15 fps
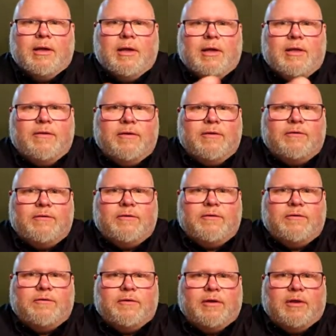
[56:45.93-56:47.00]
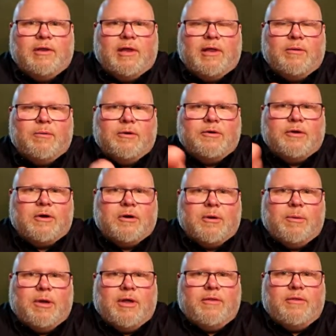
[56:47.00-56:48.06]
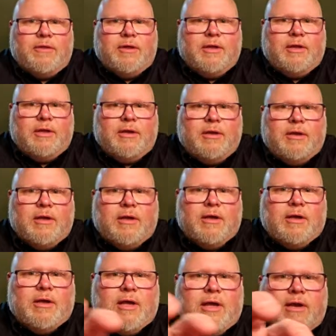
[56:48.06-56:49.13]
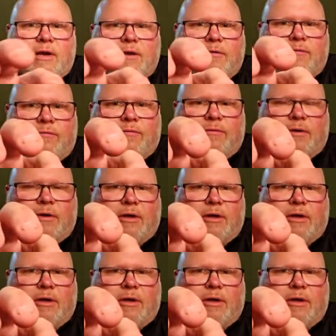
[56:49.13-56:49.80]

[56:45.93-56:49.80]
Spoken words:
and this is like we were talking about, the kind of